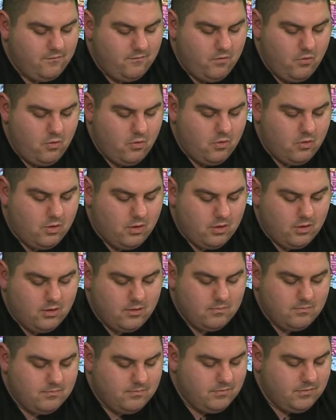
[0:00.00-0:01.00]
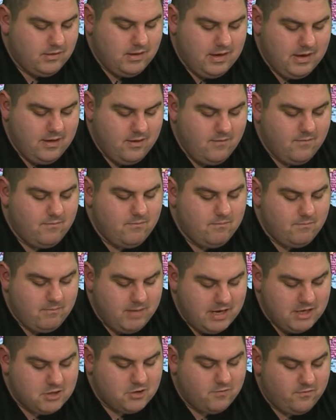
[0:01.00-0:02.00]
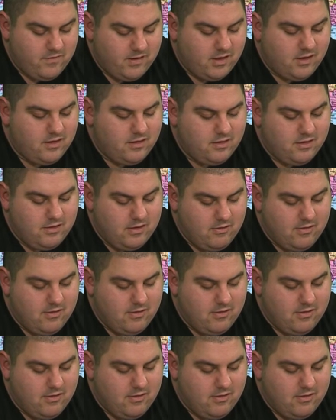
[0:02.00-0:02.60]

fool the major villains.